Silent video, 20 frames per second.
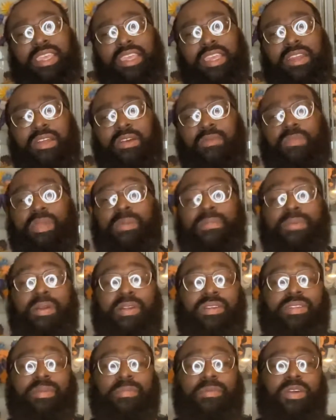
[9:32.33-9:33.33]
you know, me
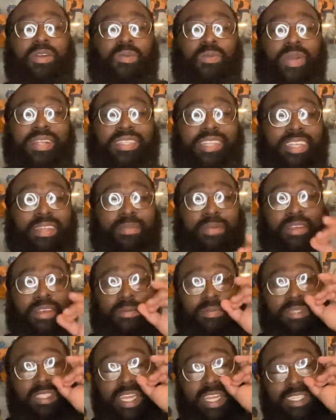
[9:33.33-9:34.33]
personally, I'm going to wait till he
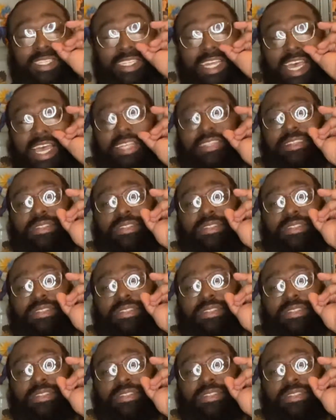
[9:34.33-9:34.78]
becomes stateside